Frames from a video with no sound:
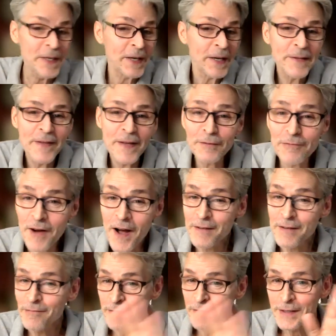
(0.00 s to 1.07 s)
And that's
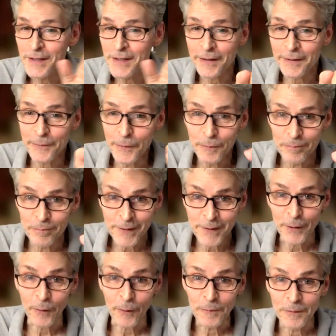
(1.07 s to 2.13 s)
fine. VCheck will,
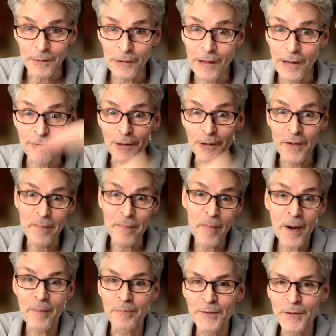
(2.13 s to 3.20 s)
level them
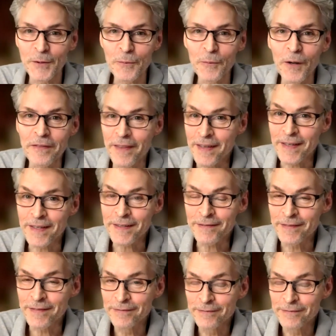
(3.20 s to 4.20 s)
up to what they